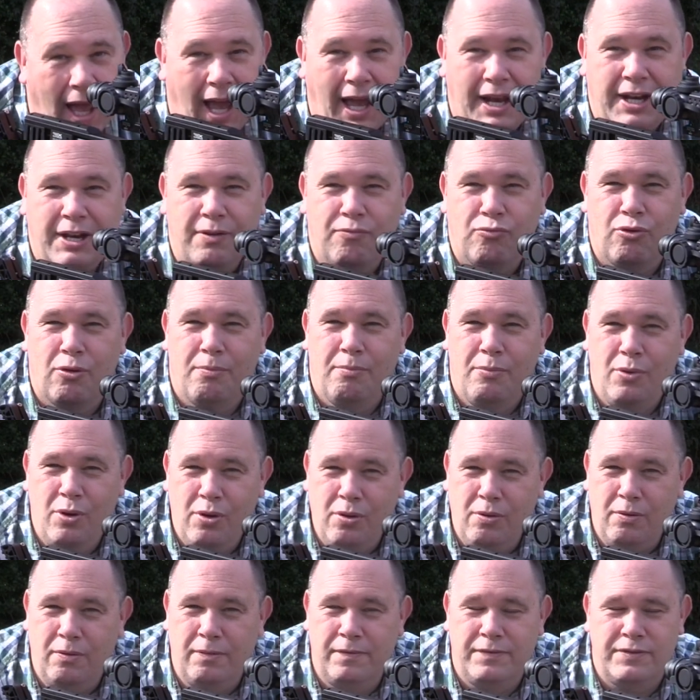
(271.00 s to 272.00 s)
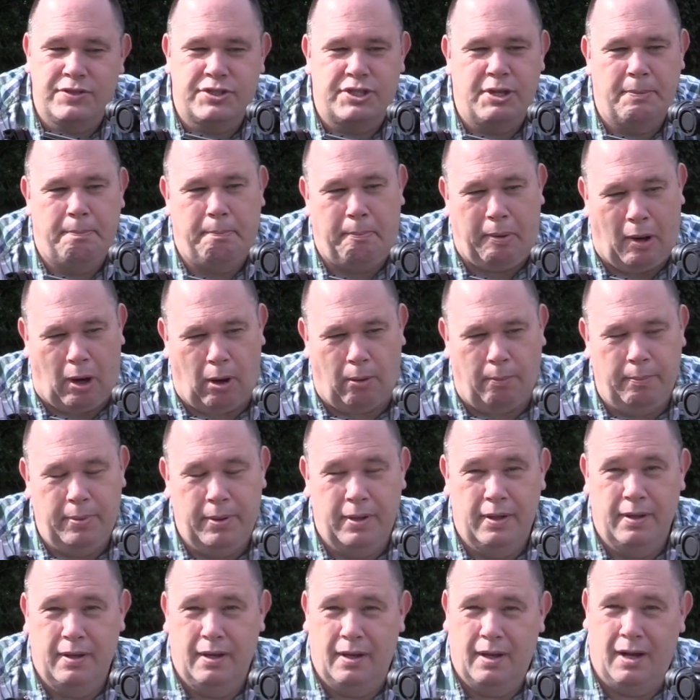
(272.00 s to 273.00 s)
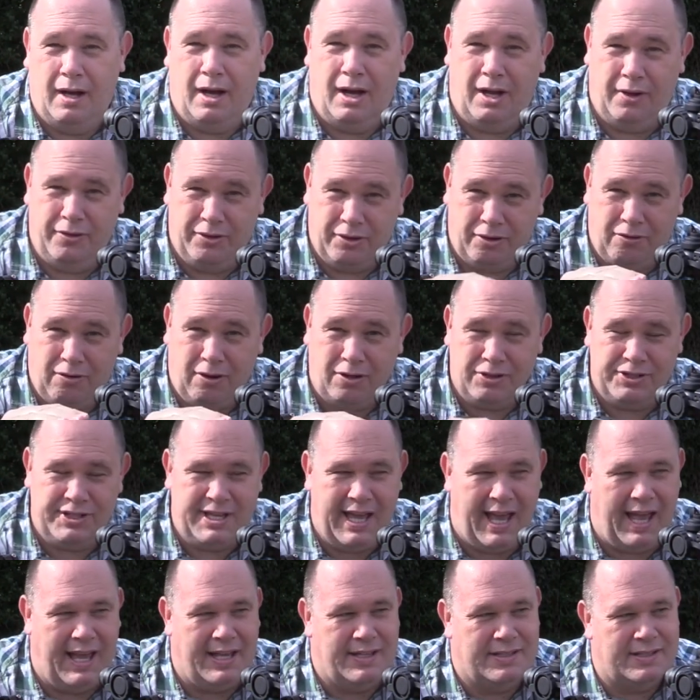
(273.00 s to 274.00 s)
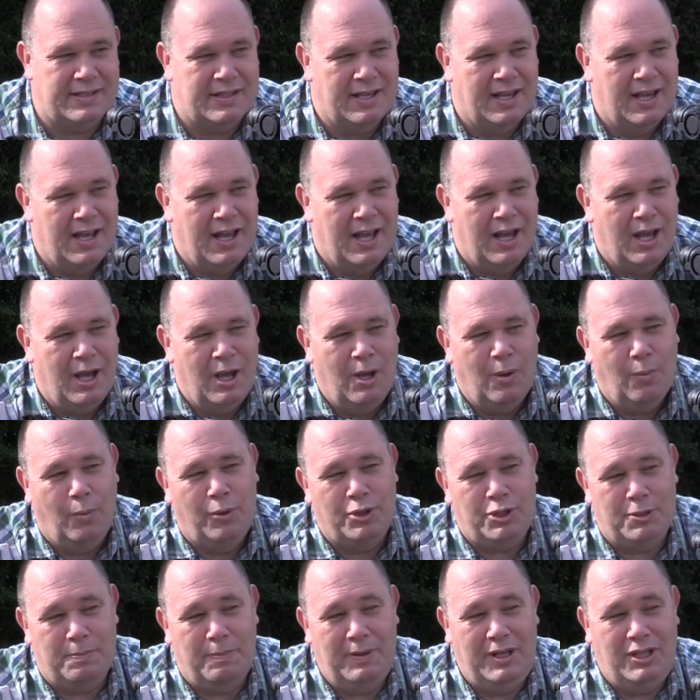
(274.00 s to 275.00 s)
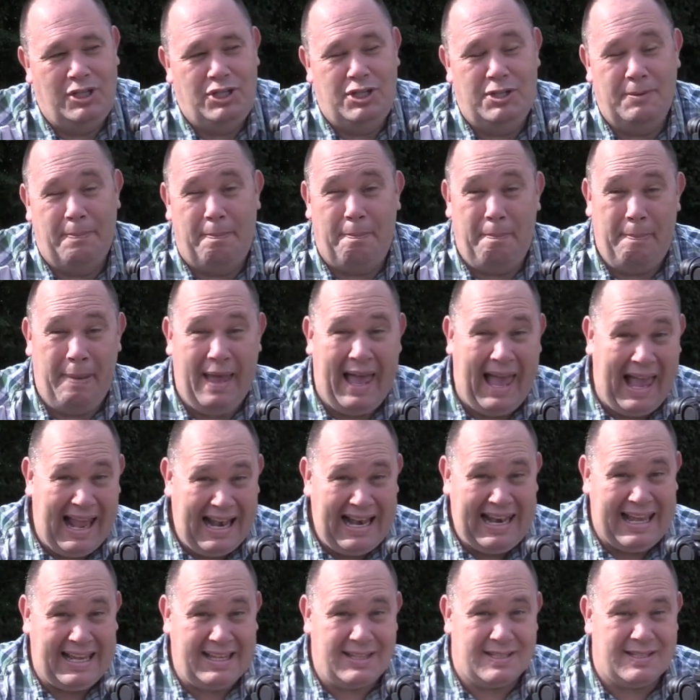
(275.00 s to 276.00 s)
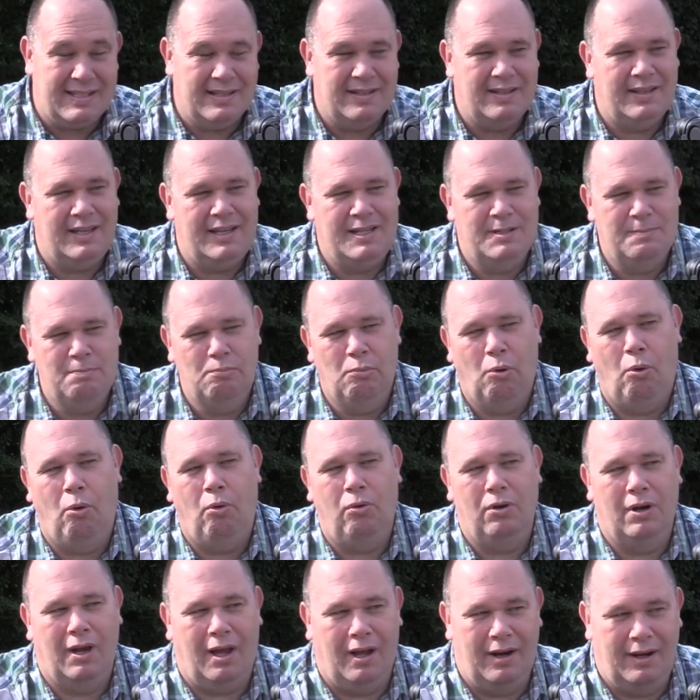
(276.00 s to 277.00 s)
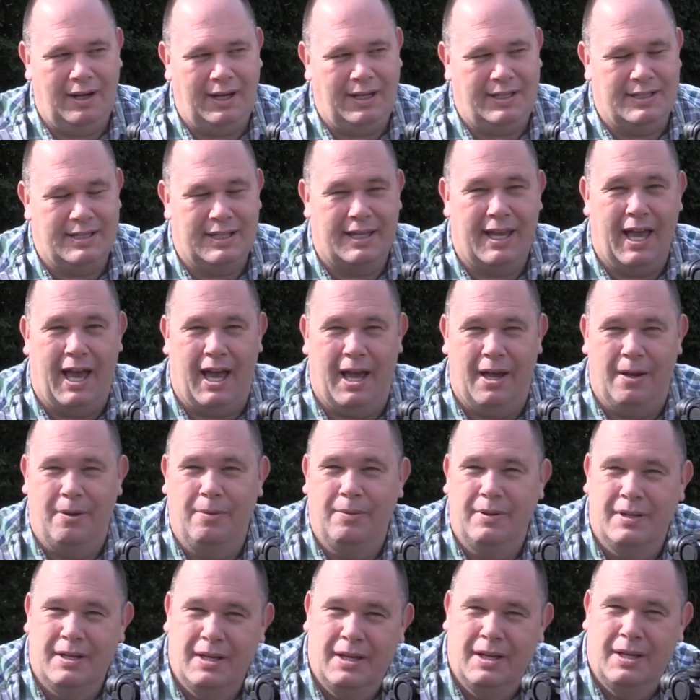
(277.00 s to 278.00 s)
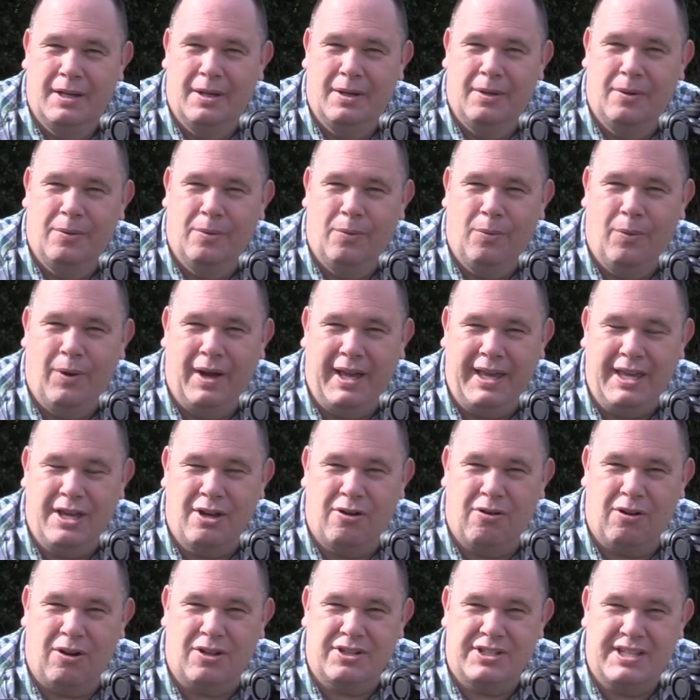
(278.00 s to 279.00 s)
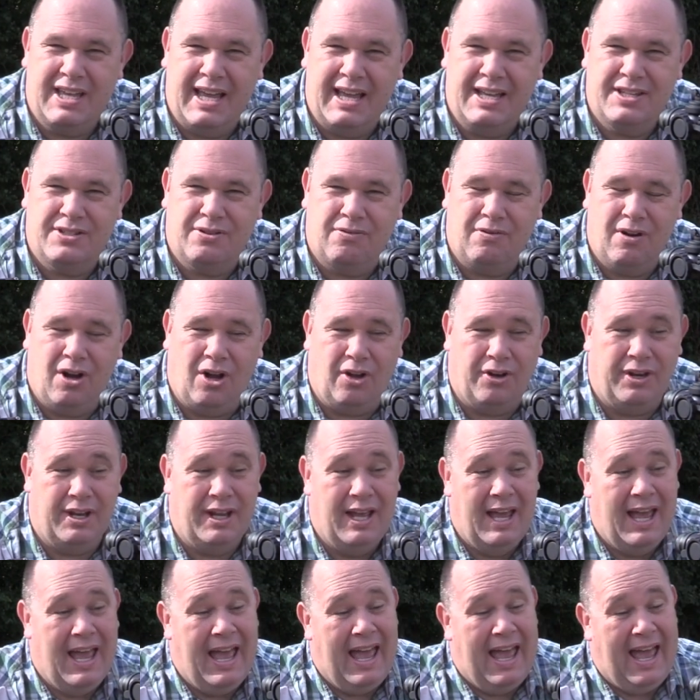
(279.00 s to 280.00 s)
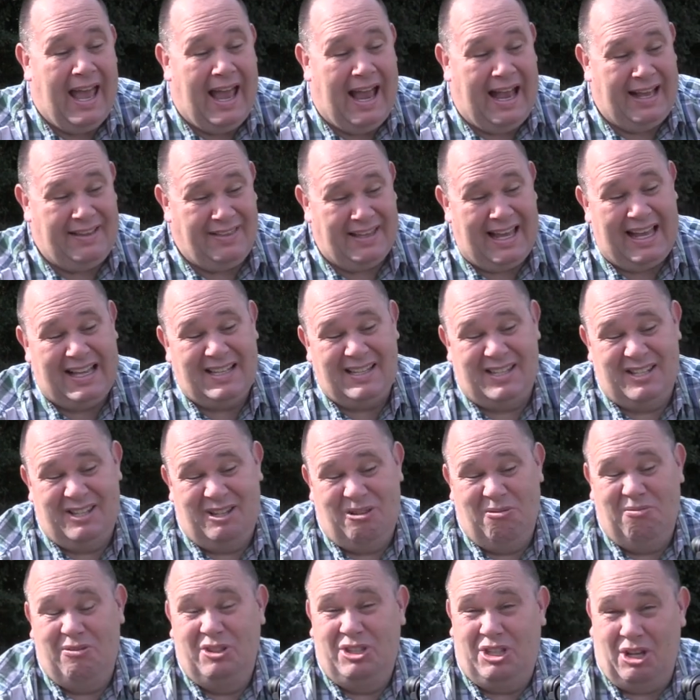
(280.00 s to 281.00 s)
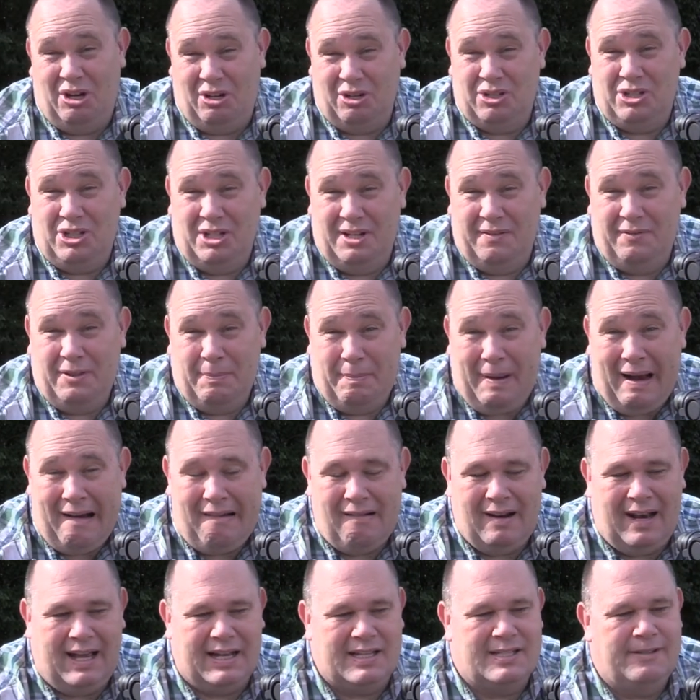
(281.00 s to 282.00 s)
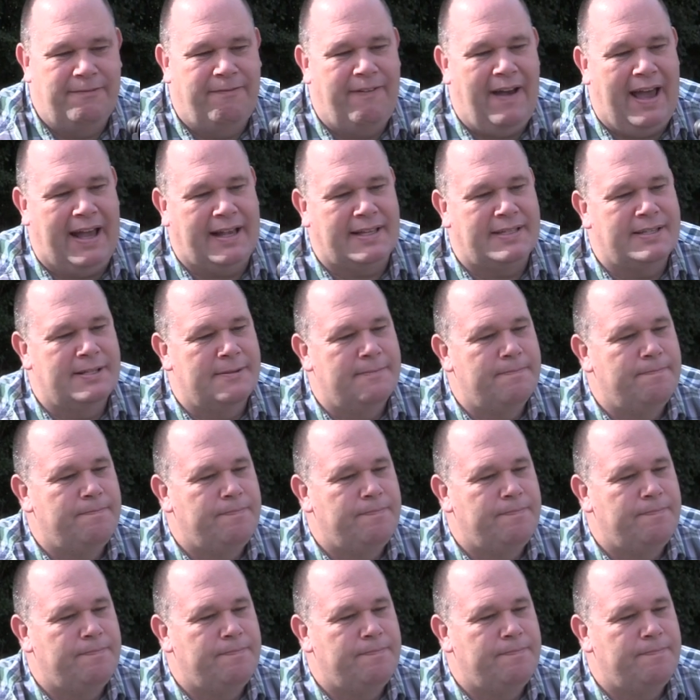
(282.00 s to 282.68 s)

and it removes the bob on the crosshairs, which means your pellet is more likely to go where your crosshairs are on. And that's the reduction of the parallax effect.